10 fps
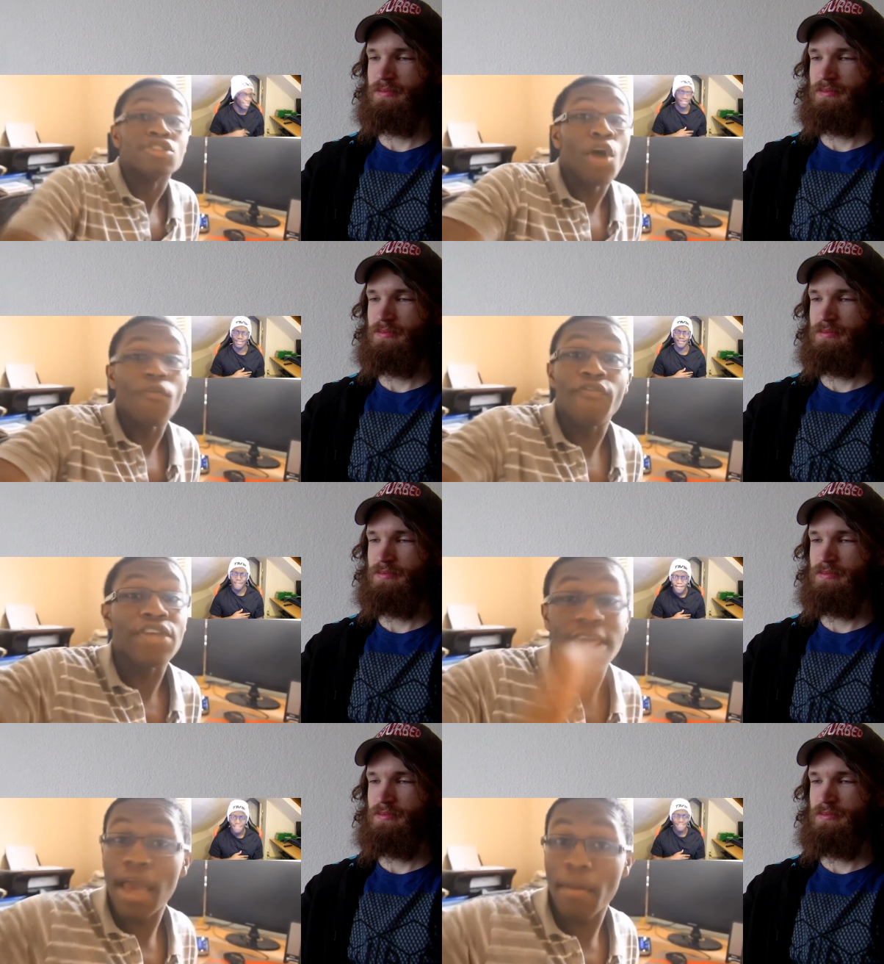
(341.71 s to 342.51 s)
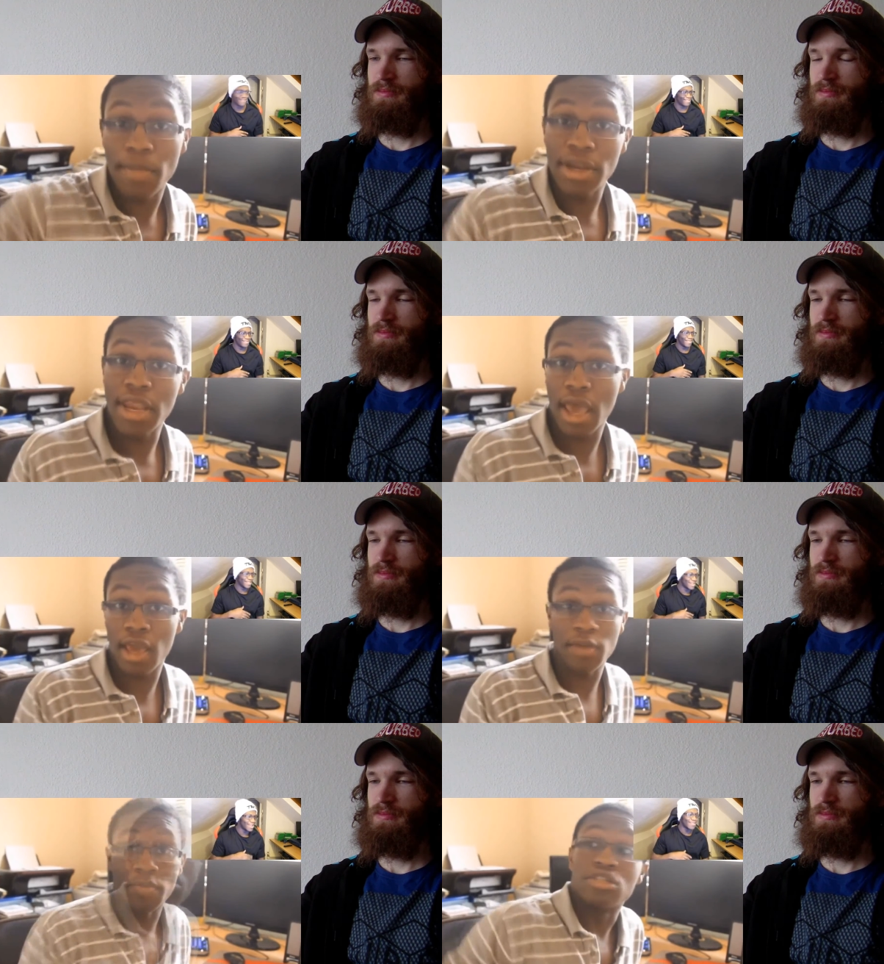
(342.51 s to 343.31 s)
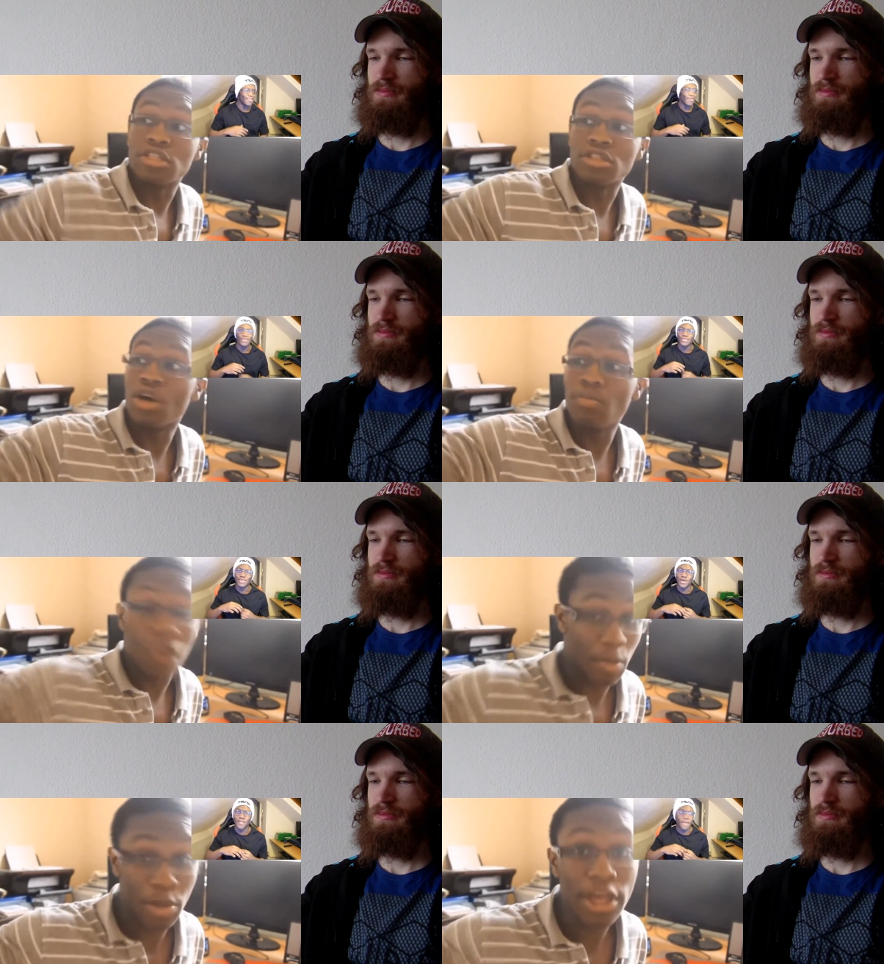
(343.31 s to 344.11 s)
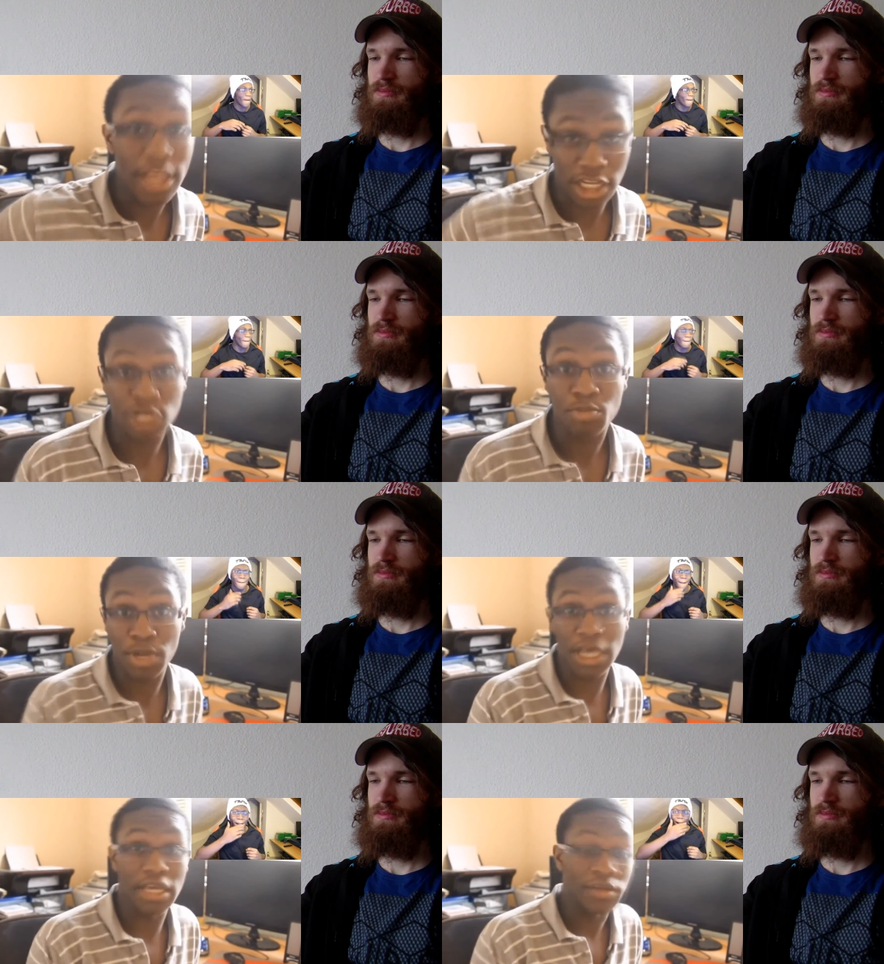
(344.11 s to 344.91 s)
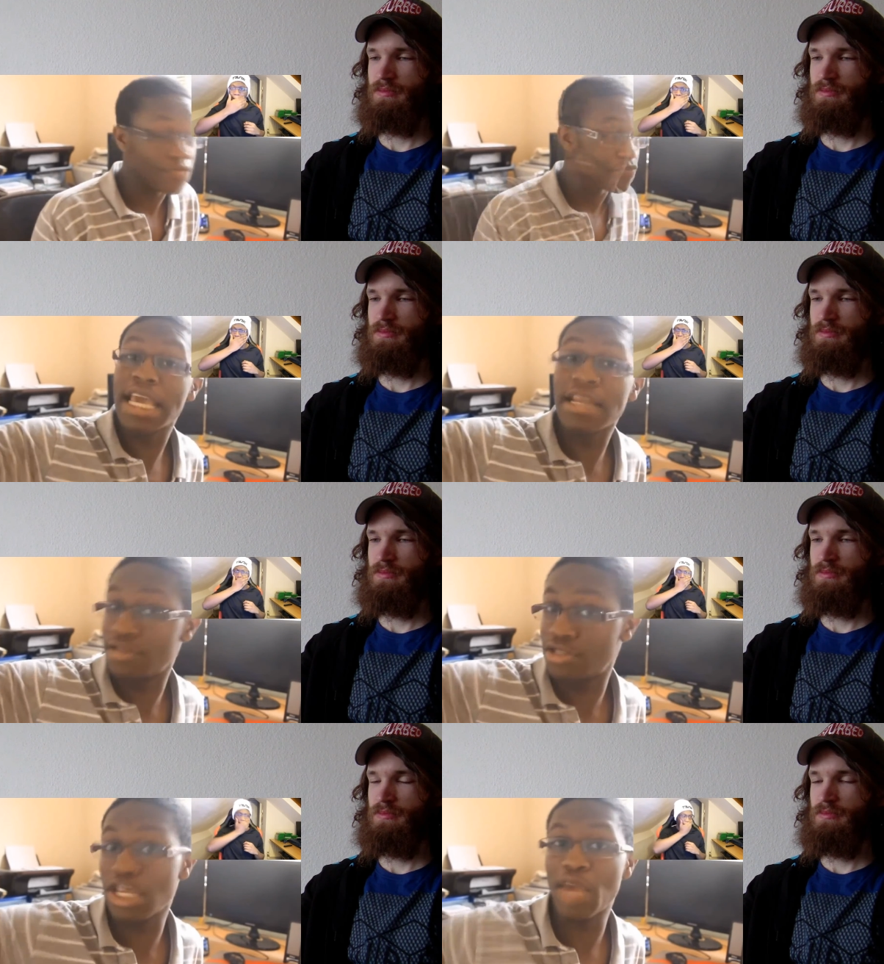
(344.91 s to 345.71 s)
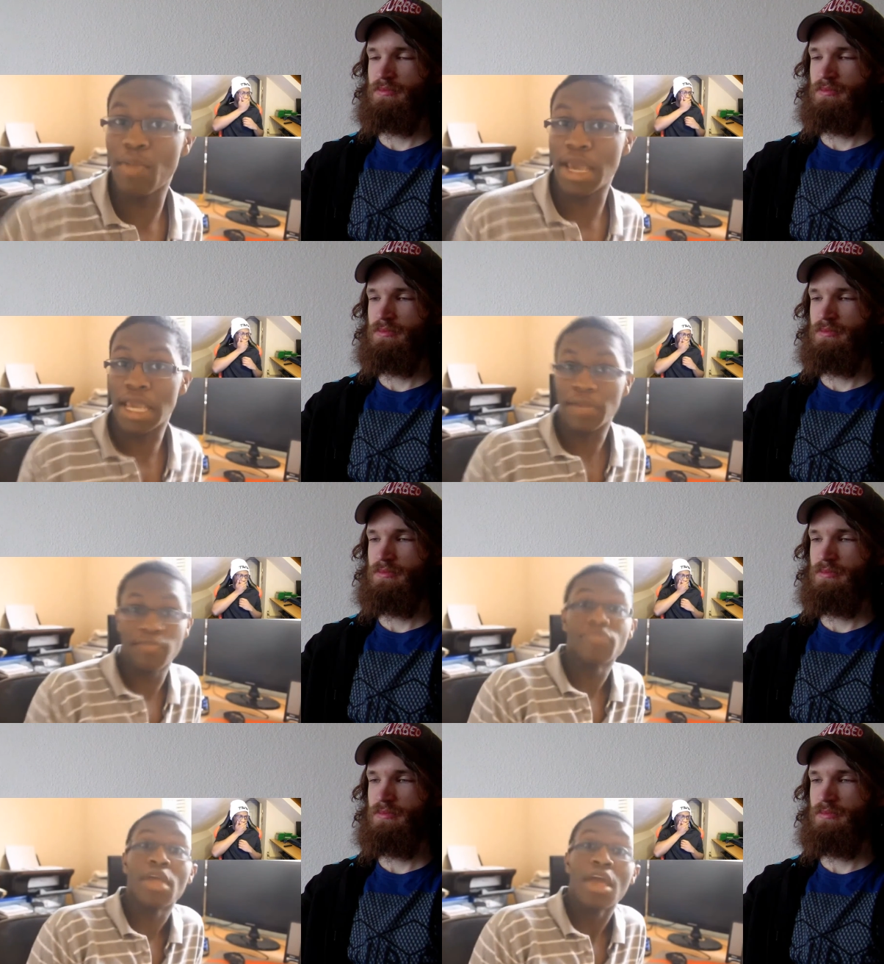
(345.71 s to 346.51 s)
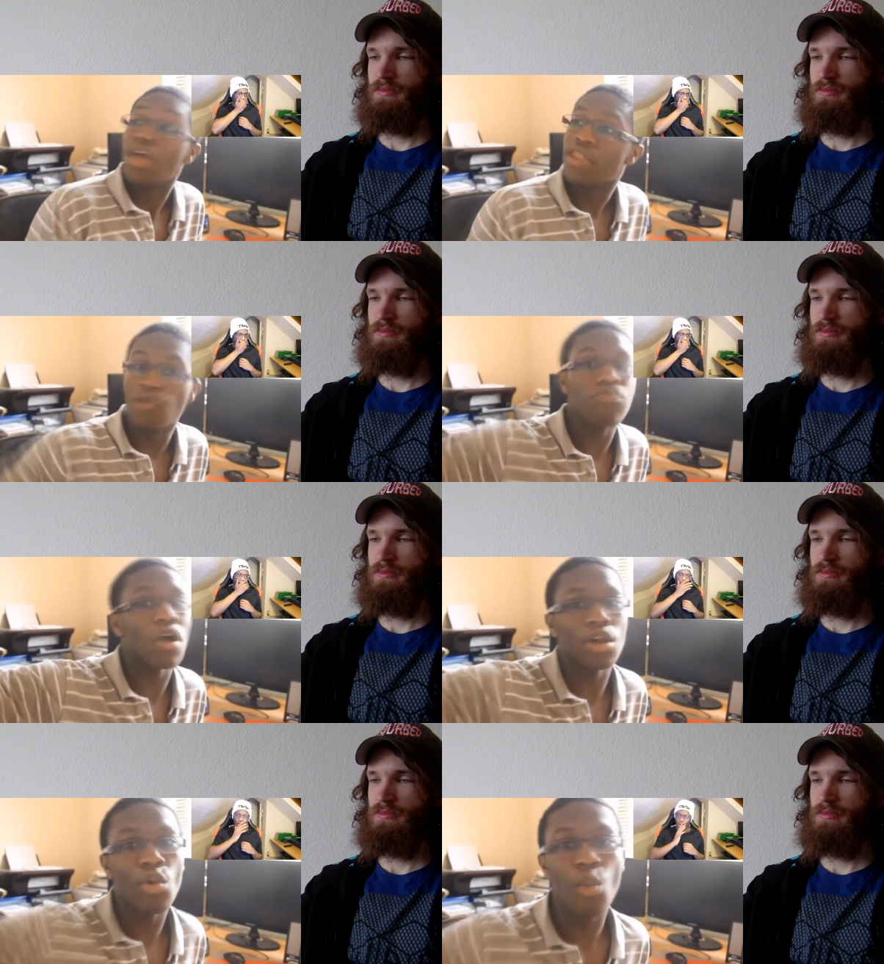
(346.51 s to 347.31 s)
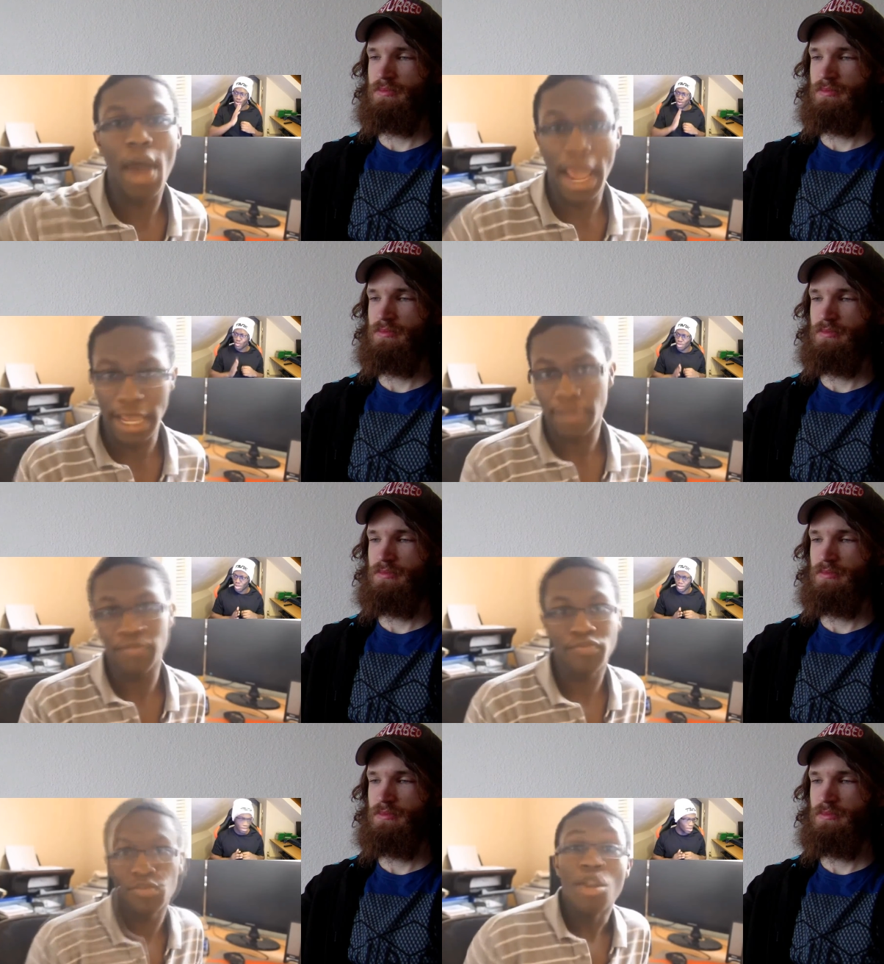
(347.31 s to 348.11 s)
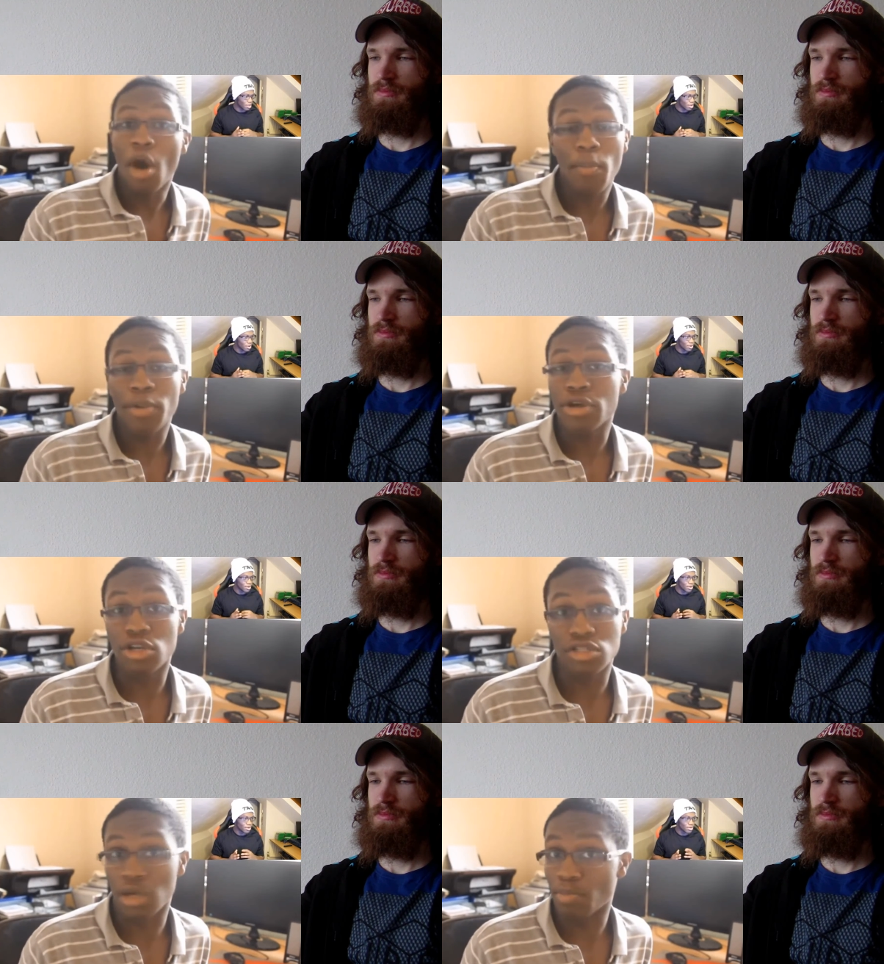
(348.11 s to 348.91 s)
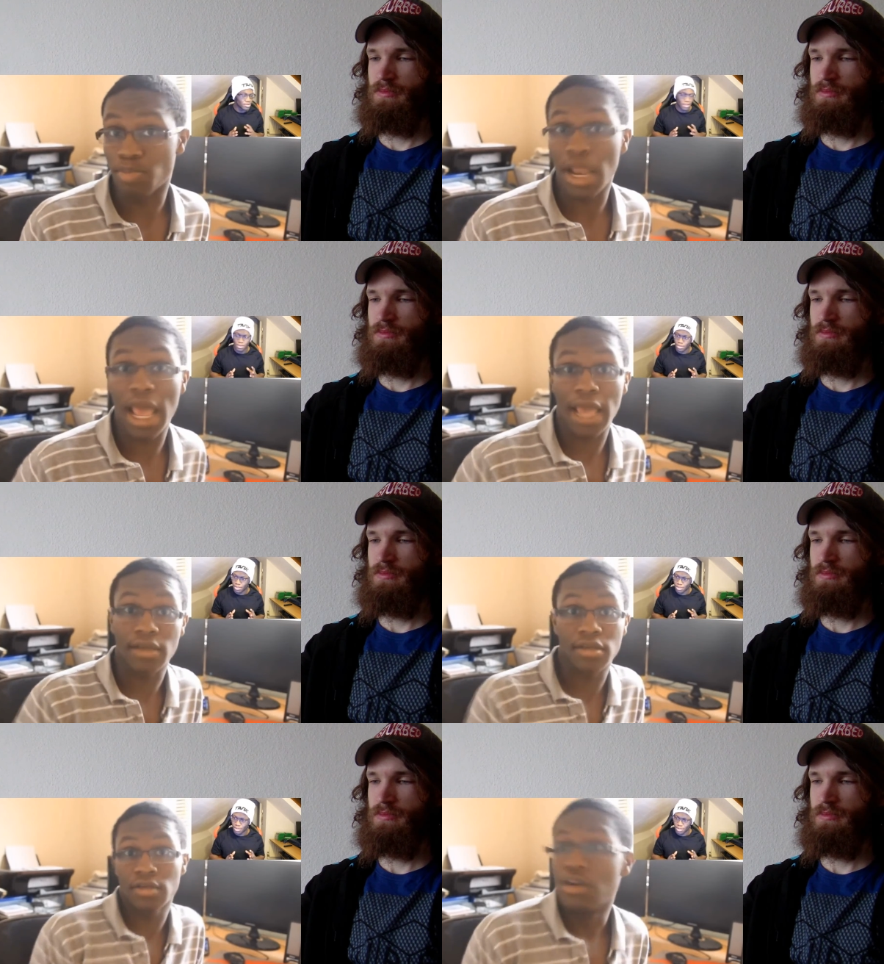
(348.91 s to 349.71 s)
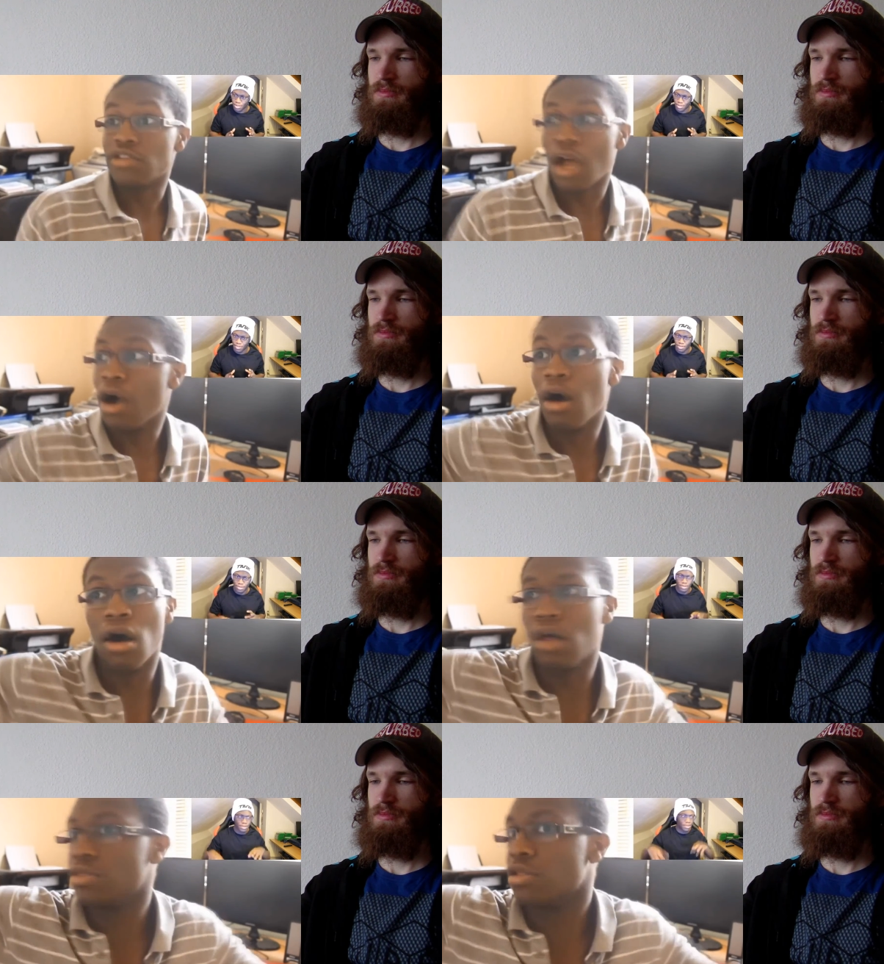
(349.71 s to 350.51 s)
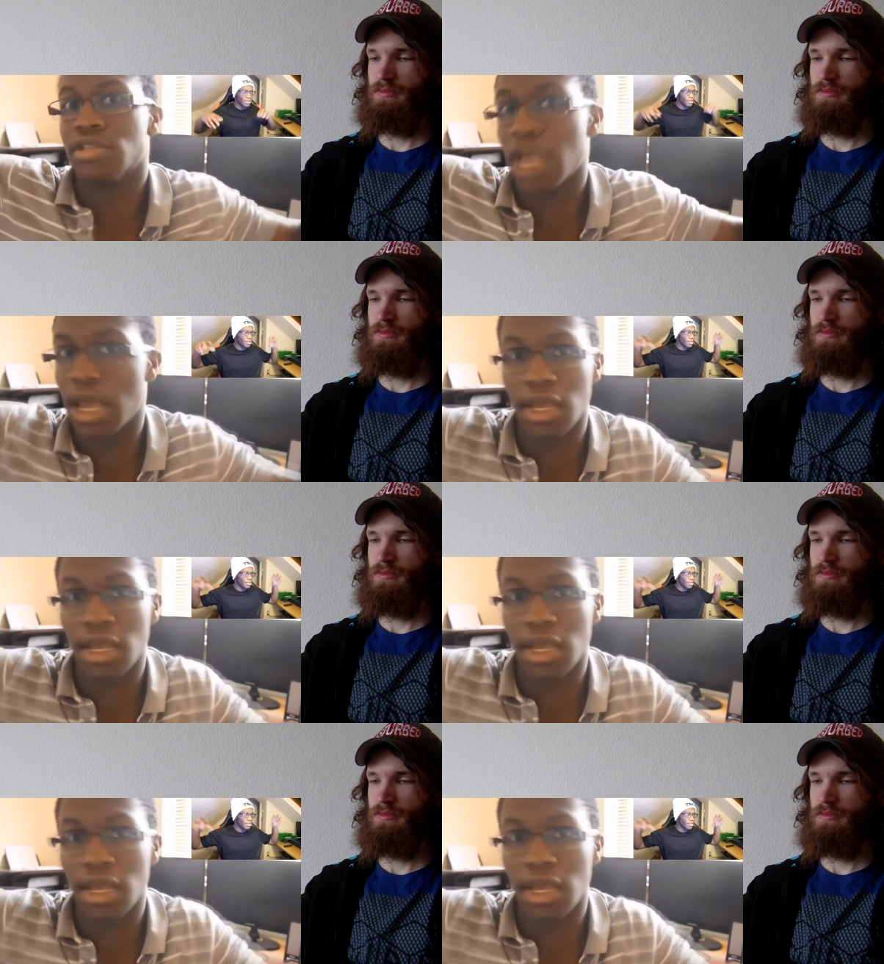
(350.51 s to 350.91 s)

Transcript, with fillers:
Speaker 1: Don't forget my name, cause it's on my P S P. Kids see me, they run away. Run away. Not because I'm black, cause I haunt the